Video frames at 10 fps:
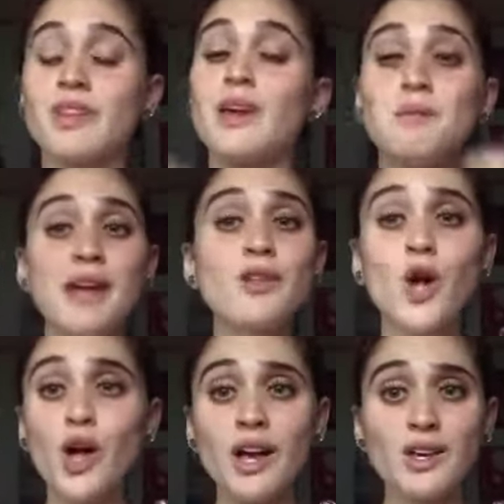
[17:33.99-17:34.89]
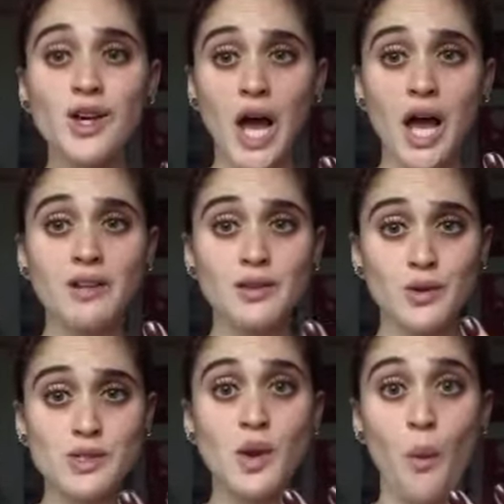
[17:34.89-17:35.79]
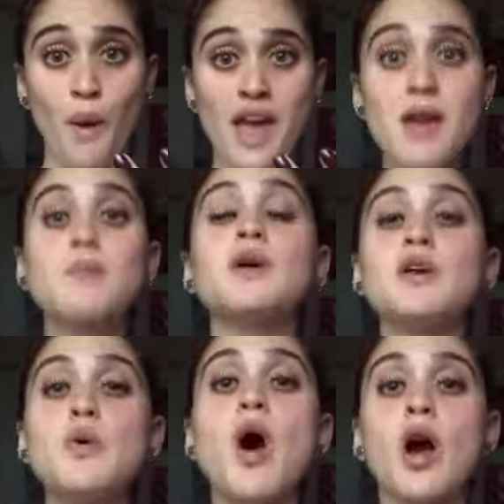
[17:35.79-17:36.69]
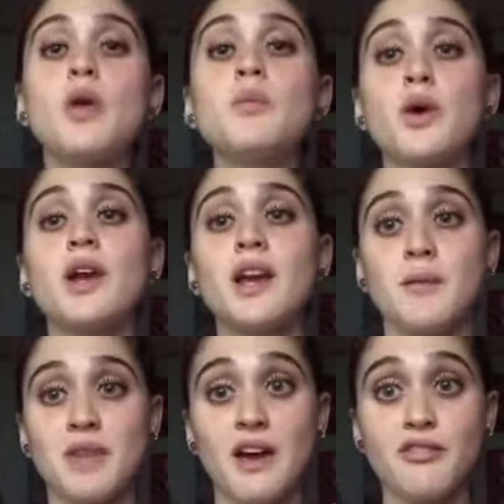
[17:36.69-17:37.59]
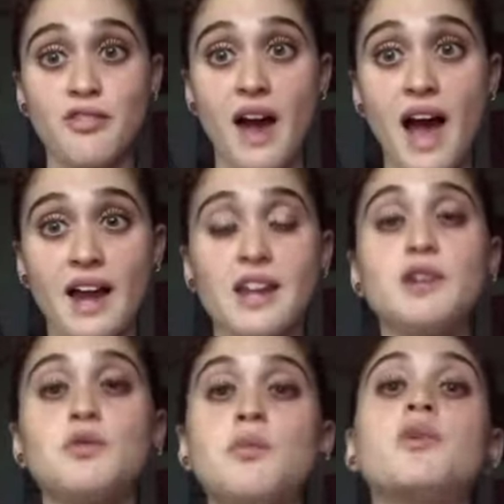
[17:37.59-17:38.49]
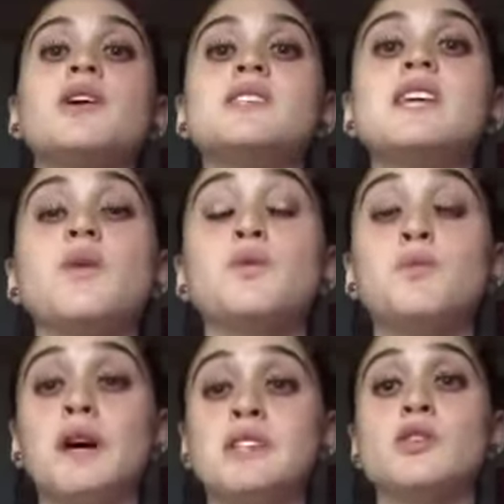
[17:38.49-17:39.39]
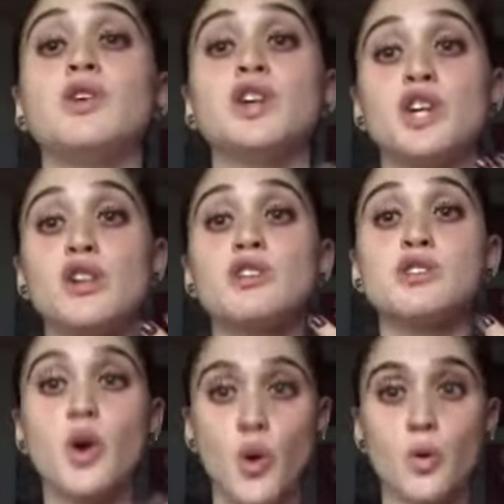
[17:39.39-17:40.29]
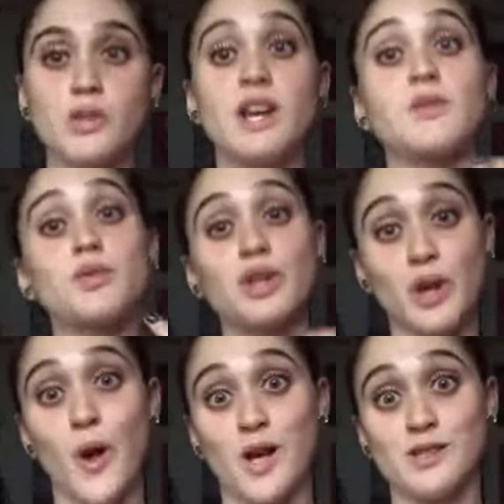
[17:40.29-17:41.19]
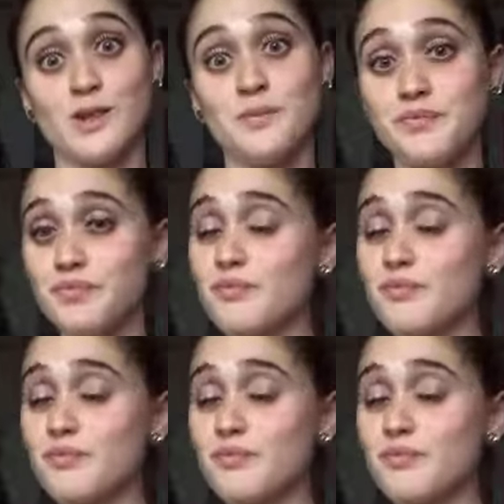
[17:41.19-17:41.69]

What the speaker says: it may look like you're not losing weight, but you are burning up that fat and you're replacing it with muscle, and you're gonna look toned and really awesome.